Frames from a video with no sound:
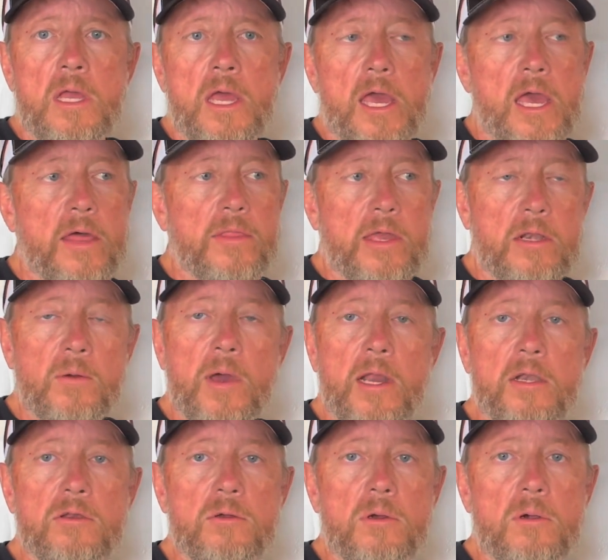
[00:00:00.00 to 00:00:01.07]
and they know how
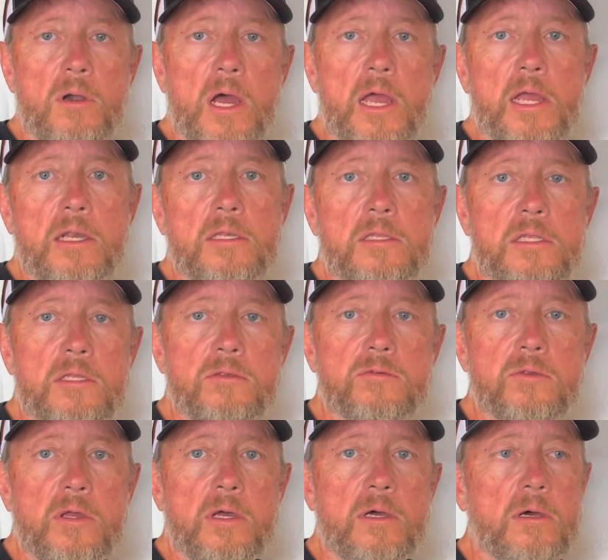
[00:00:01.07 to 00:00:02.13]
to do it right.
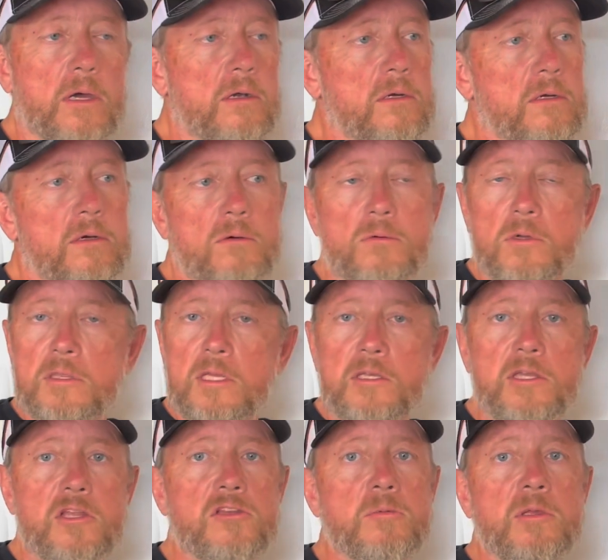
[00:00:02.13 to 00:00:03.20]
These I don't know what they
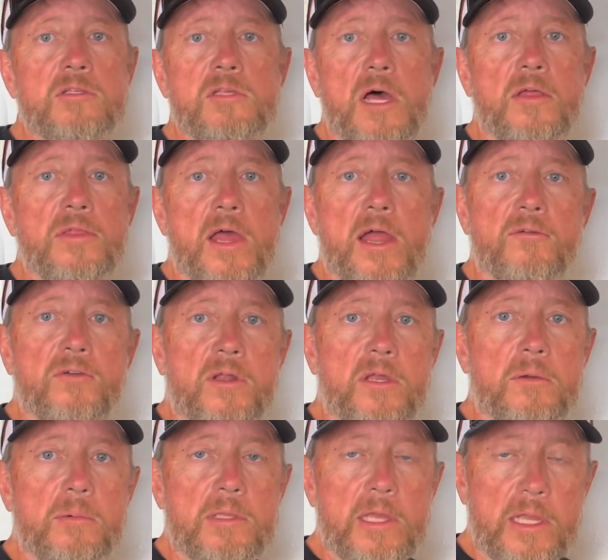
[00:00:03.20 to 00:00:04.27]
teach them in South
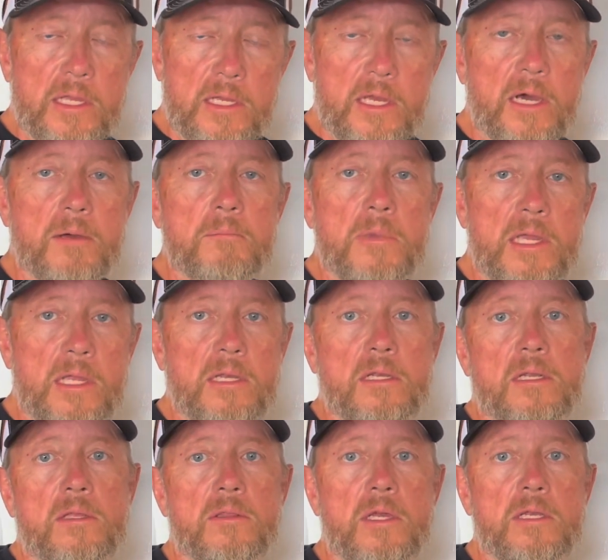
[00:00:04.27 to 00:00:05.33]
Africa, but they can cut meat
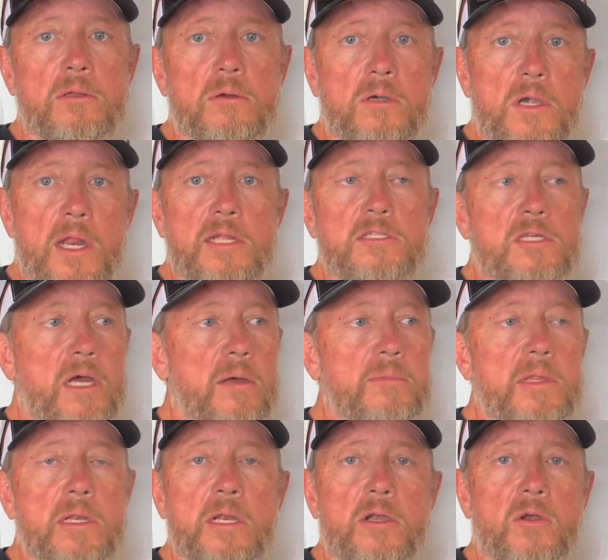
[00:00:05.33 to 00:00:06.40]
and they do a great job.
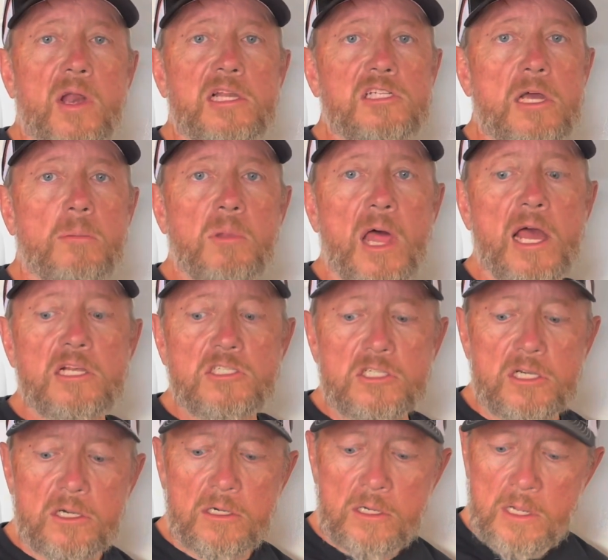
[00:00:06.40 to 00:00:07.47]
They did a great job last
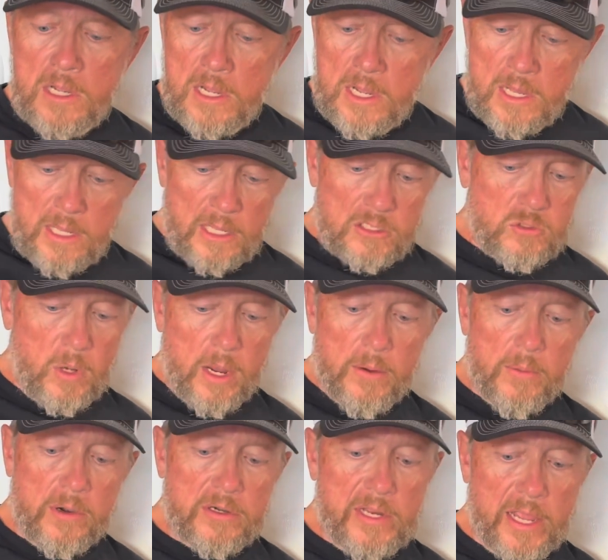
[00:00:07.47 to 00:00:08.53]
year. That's why
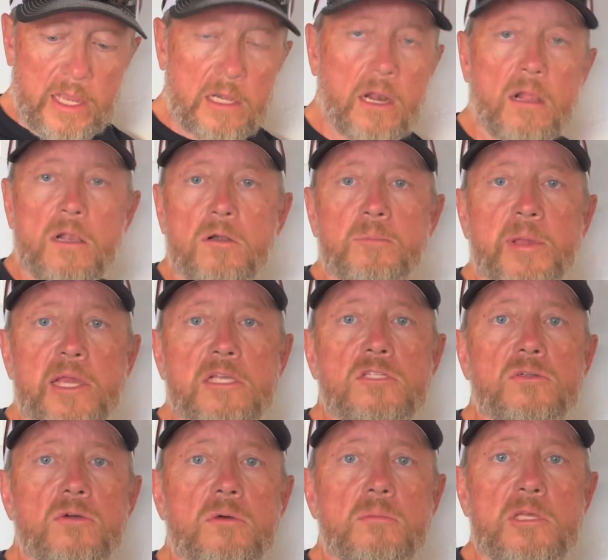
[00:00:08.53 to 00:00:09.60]
we're taking all our pigs
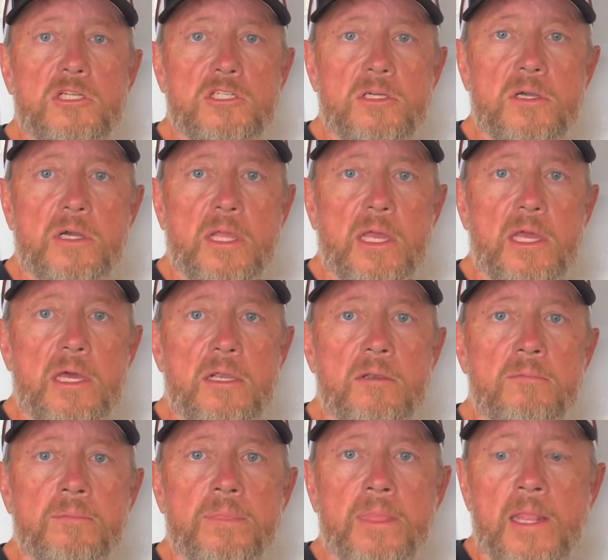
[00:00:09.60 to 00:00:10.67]
to them this year again.
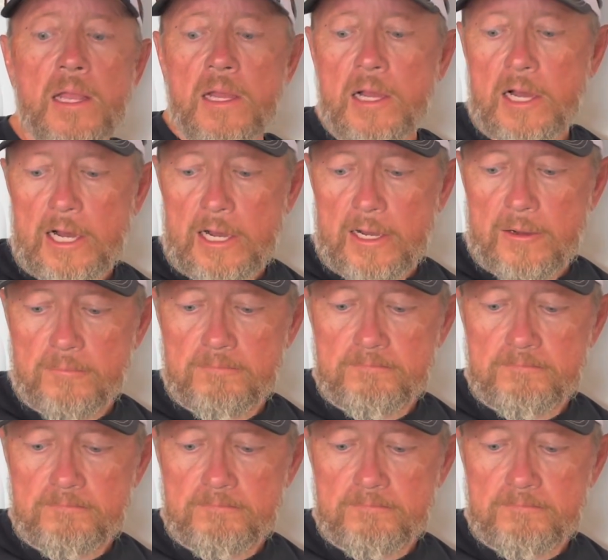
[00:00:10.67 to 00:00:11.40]
I